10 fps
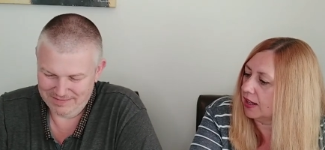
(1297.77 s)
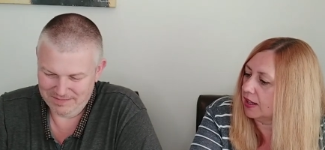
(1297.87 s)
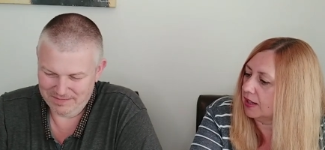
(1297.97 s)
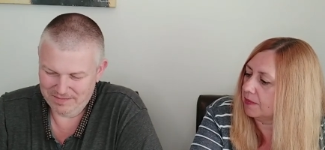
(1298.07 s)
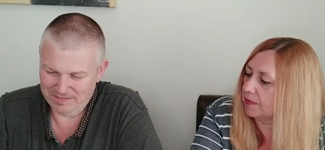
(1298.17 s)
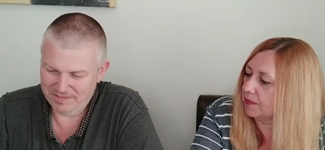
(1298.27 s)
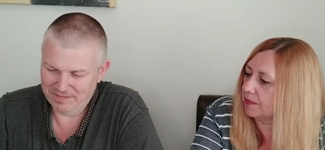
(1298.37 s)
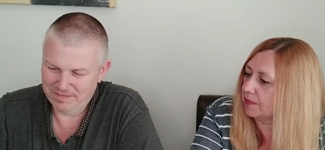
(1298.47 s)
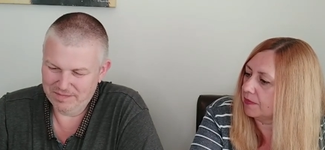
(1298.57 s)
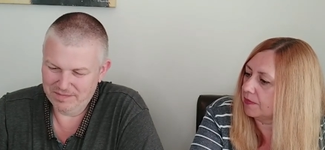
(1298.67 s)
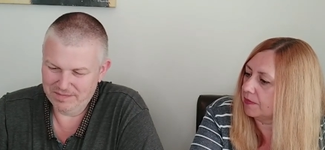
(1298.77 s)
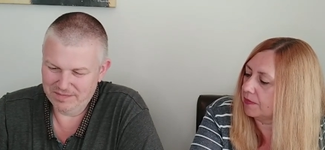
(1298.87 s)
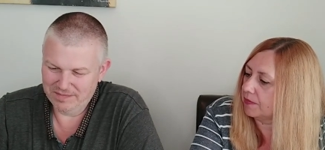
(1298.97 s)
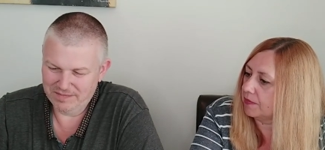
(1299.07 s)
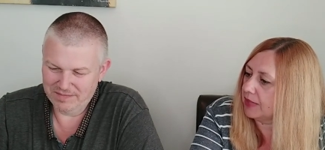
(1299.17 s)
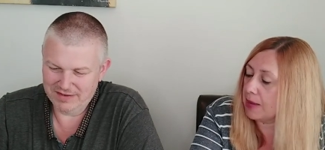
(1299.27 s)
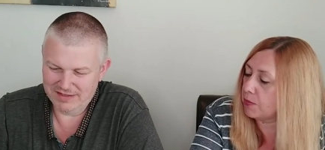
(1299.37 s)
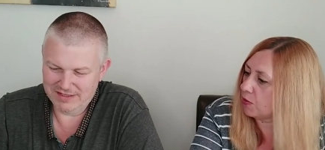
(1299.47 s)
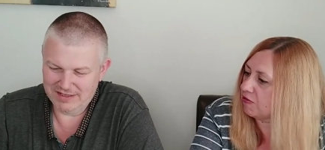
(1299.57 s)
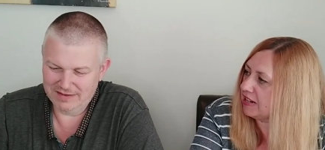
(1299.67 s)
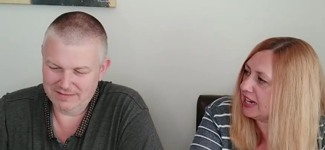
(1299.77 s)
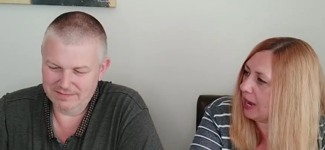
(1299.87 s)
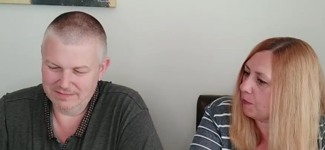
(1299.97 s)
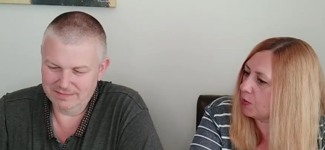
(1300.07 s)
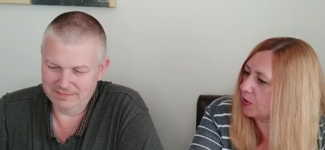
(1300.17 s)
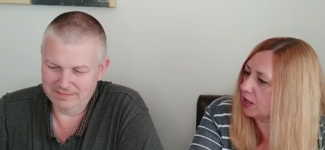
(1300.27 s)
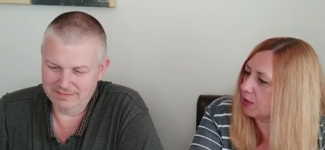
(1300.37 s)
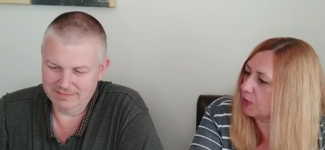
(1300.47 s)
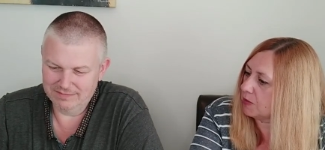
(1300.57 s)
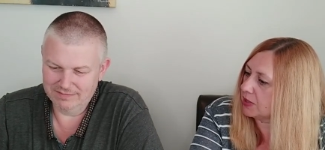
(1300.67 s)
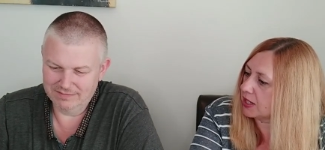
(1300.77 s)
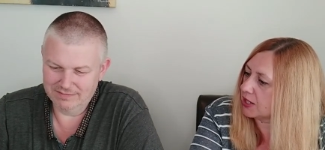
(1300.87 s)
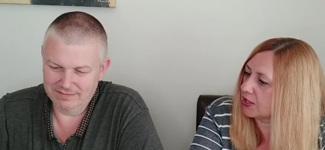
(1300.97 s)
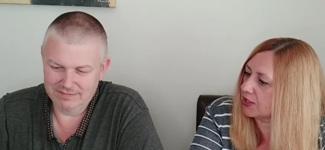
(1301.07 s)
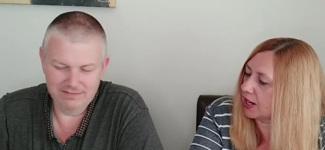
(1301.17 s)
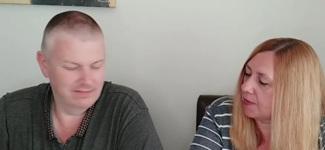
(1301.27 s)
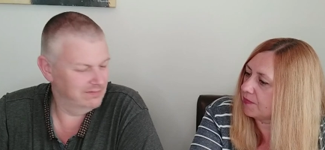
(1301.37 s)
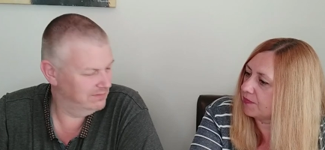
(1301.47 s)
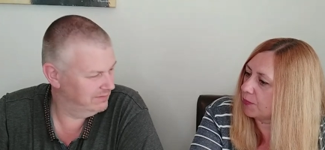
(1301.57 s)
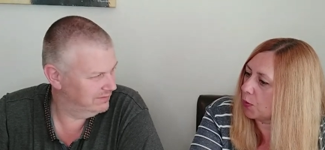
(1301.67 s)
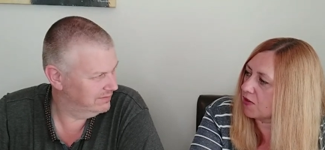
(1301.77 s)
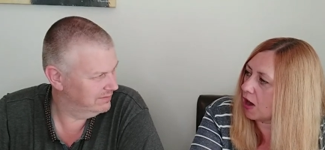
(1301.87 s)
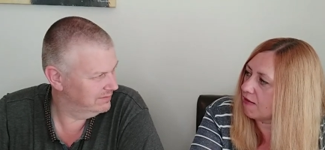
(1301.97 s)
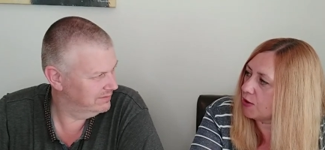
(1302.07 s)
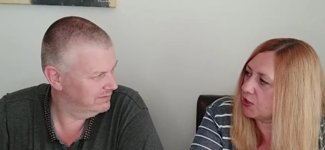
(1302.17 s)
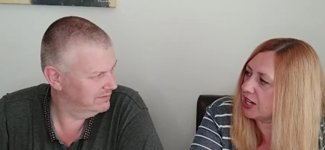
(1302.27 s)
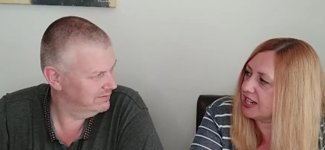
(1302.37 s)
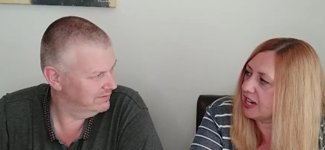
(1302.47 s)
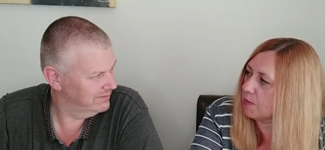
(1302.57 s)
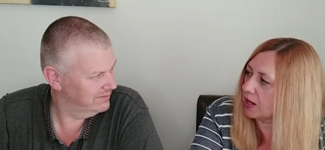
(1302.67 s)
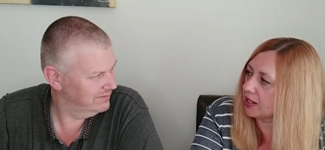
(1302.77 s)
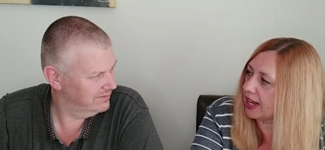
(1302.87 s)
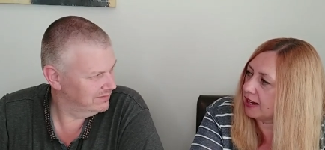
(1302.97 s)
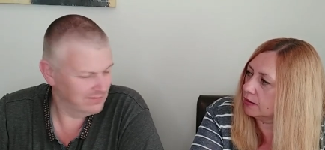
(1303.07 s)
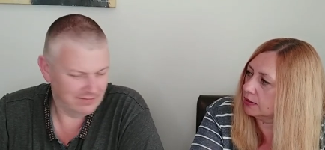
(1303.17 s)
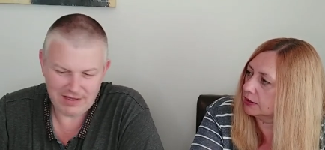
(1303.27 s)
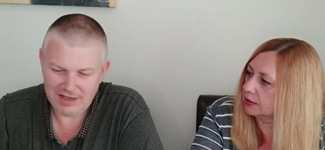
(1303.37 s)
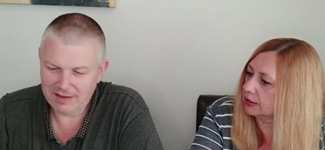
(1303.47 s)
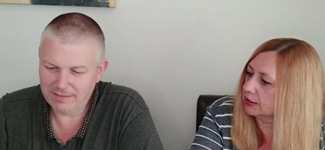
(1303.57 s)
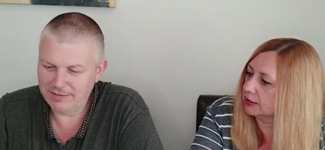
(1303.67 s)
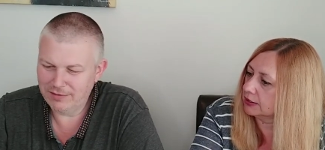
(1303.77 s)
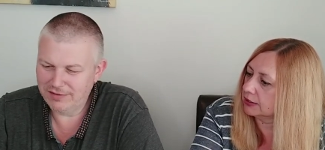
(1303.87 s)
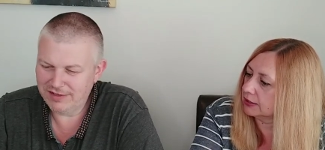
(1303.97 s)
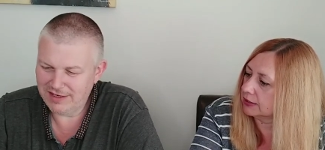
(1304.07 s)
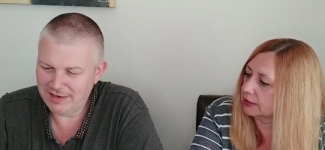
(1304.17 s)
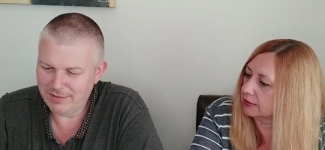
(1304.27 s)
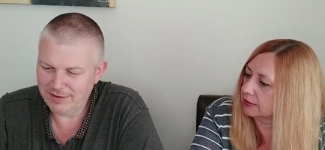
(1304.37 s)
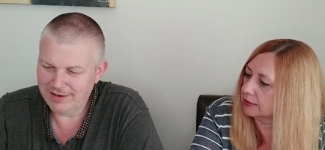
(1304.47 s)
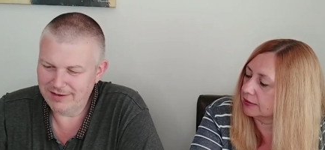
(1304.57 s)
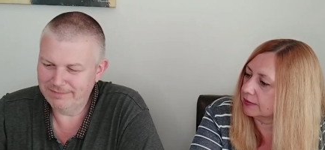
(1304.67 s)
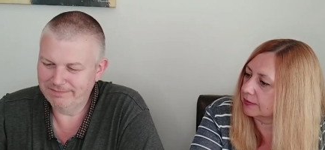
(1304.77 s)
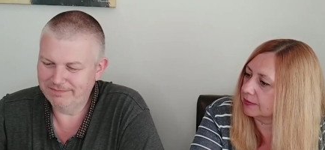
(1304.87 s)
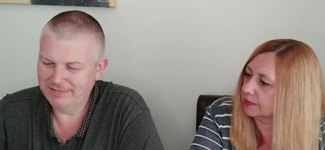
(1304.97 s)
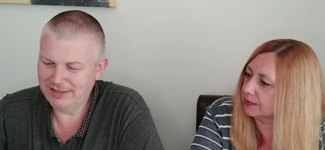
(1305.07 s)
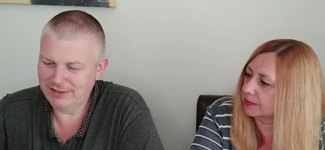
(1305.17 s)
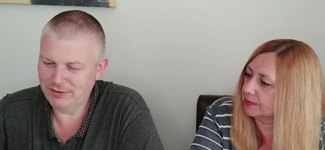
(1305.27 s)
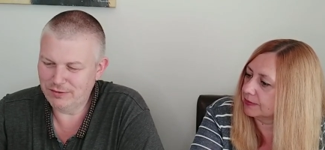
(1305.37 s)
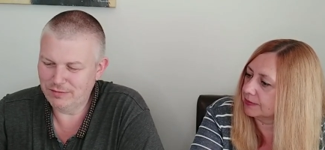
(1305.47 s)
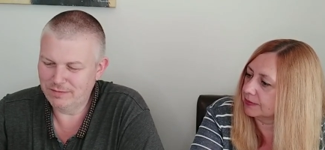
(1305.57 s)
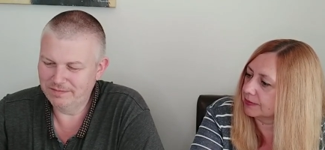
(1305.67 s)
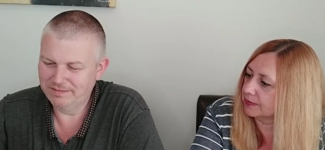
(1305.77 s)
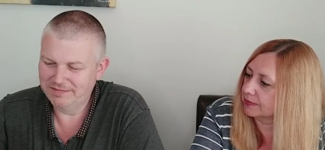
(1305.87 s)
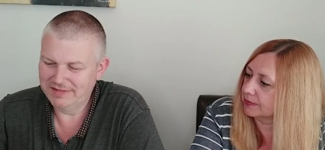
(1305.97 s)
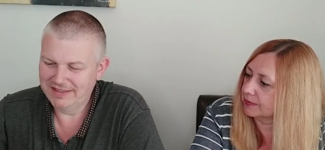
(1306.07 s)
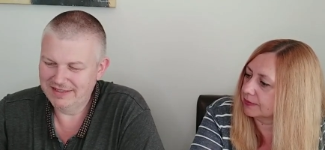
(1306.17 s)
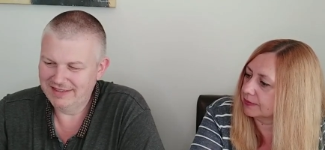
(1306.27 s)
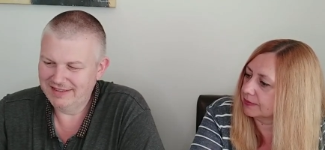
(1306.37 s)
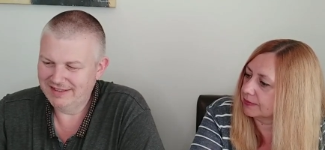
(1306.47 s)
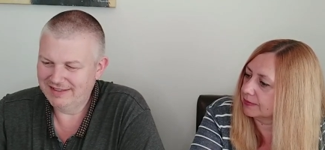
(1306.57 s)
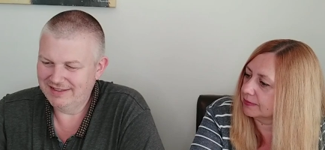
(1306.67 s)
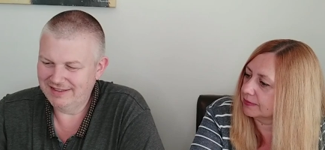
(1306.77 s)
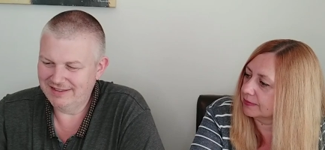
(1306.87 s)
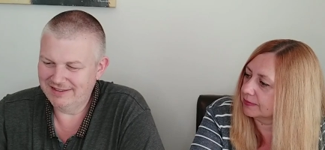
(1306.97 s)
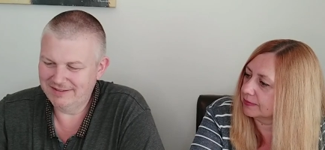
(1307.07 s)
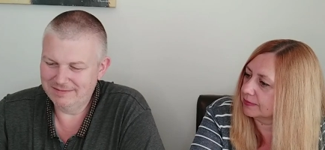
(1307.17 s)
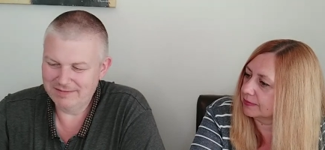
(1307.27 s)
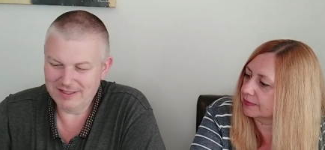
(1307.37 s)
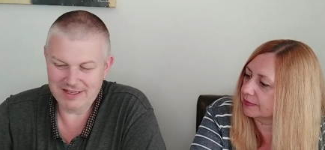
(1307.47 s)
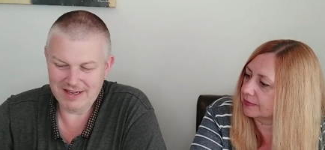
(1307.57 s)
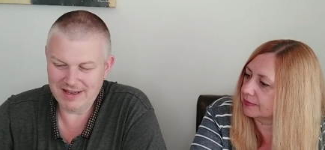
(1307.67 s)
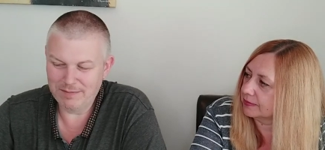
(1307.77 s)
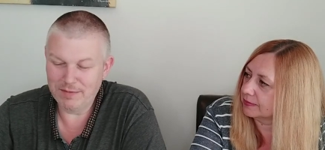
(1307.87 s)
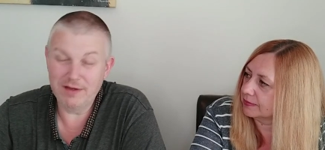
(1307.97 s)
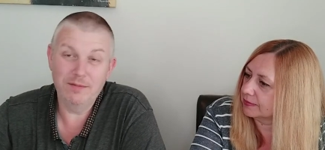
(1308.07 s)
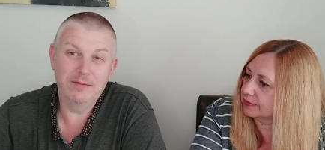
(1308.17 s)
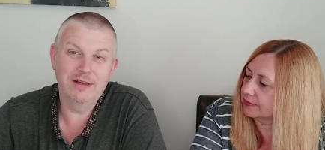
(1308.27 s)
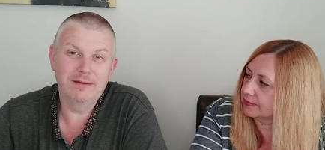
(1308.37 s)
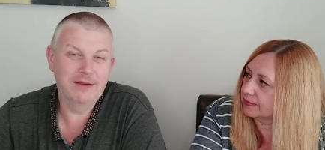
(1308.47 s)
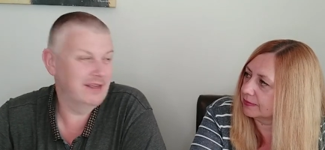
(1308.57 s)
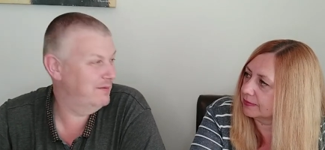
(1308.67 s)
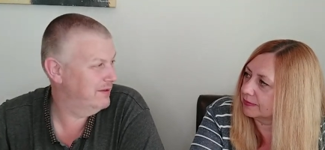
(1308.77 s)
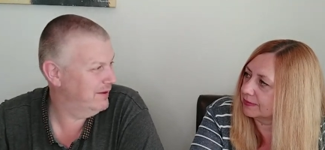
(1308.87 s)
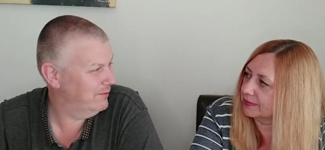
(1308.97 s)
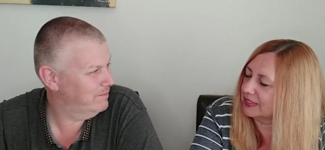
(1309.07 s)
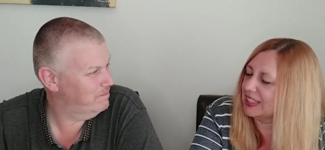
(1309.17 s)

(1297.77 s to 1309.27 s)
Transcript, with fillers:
Speaker 1: Um, yeah, but we're really happy with it, aren't we? Because um, mm. we've got our own tiki mug now.
Speaker 2: Yeah, our own tiki mug. That's cool. Uh, so yeah, but we're going to be keeping that one.